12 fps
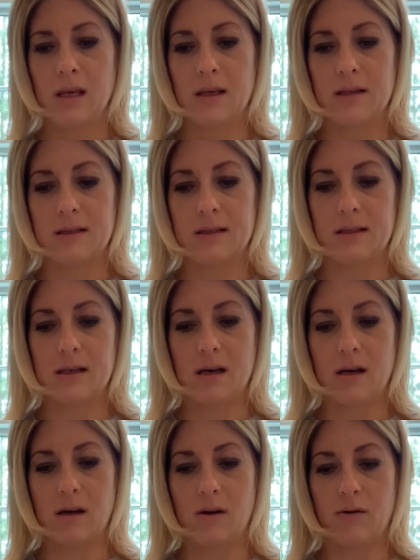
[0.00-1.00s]

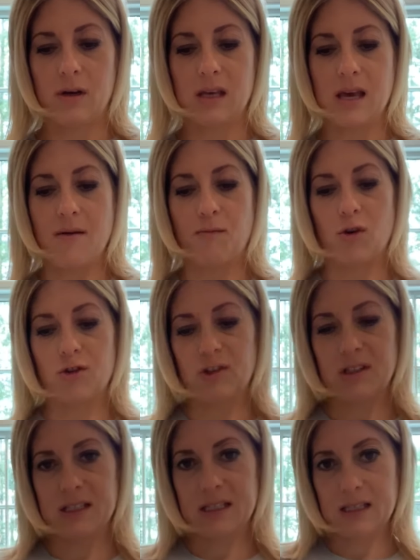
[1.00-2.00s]
So again, we're
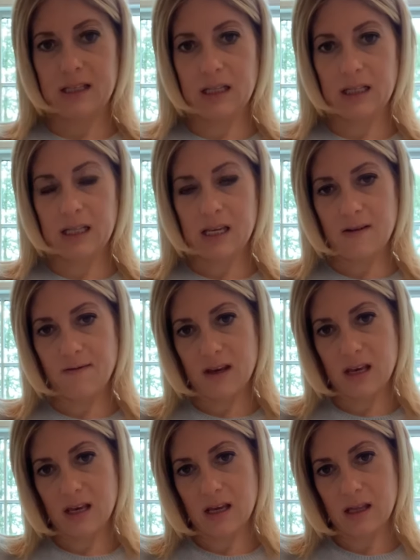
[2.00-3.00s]
just
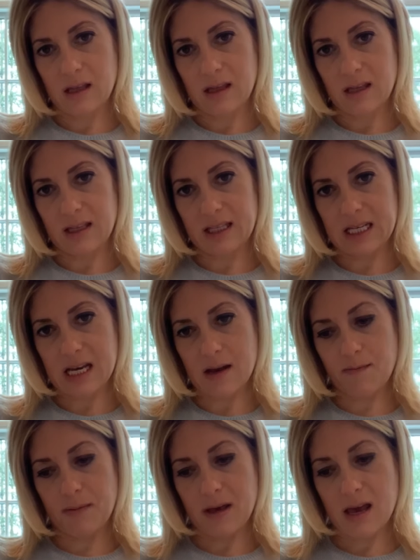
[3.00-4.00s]
leaving the tip
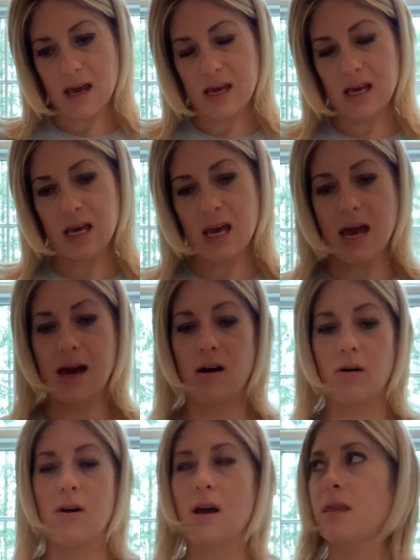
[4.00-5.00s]
hanging
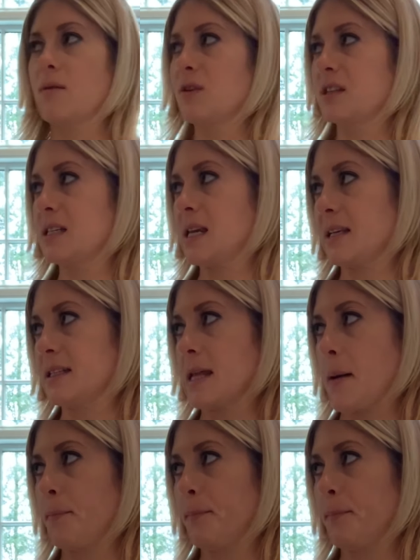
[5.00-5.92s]
out, and then what's the next step?